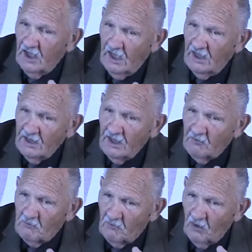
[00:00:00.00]
a
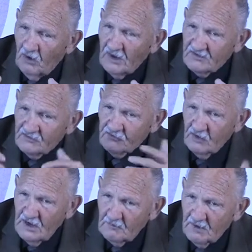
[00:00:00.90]
more
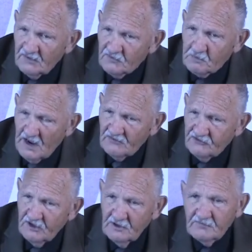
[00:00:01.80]
extreme
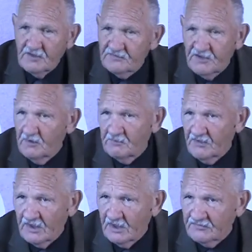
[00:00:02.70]
expression of the same
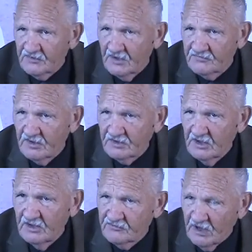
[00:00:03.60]
thing it says
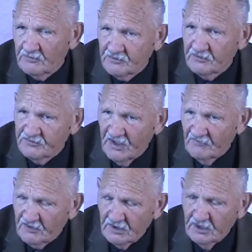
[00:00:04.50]
in chapter
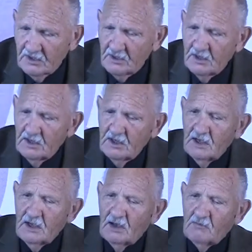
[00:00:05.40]
7.
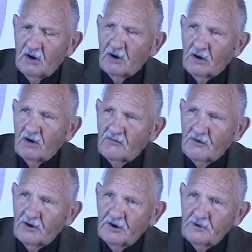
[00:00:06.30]

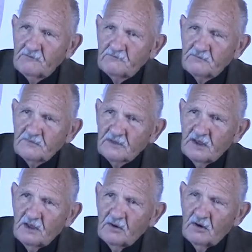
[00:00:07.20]
Moreover,
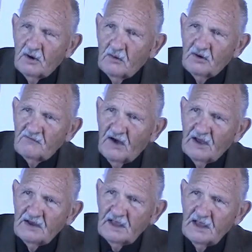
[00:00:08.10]
we
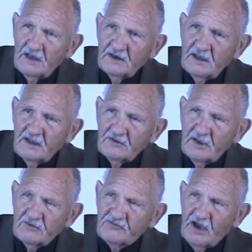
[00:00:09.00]
find in
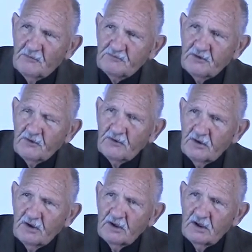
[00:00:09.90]
chapter
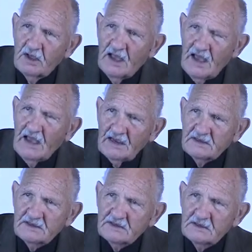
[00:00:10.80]

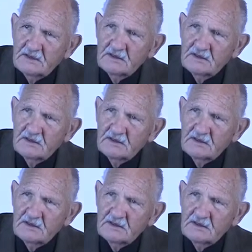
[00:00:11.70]
8,